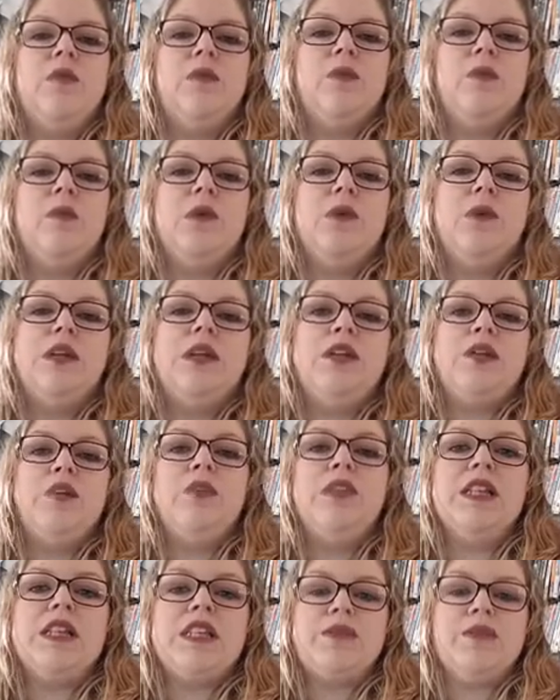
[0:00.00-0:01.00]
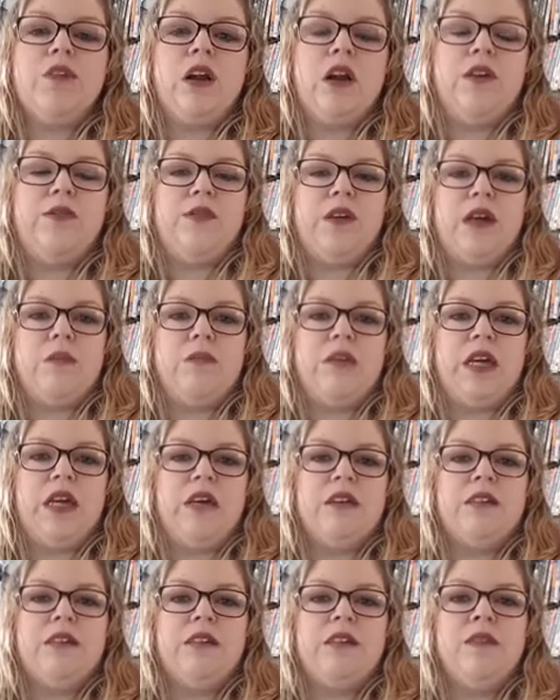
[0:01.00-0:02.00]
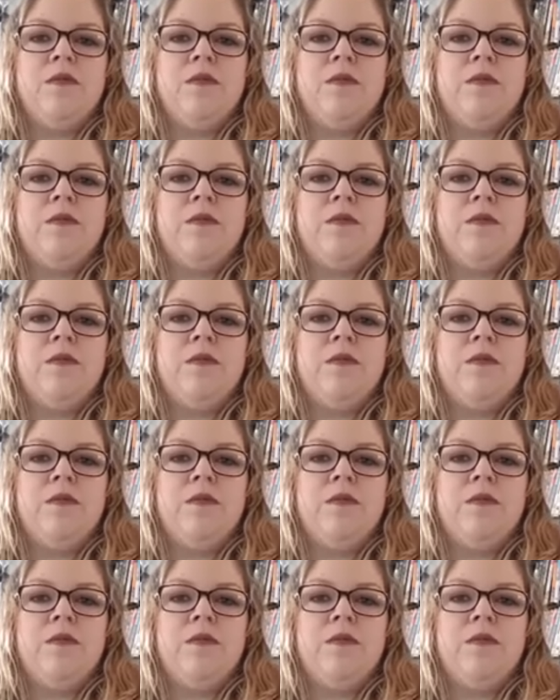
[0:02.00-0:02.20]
when we do this for our families,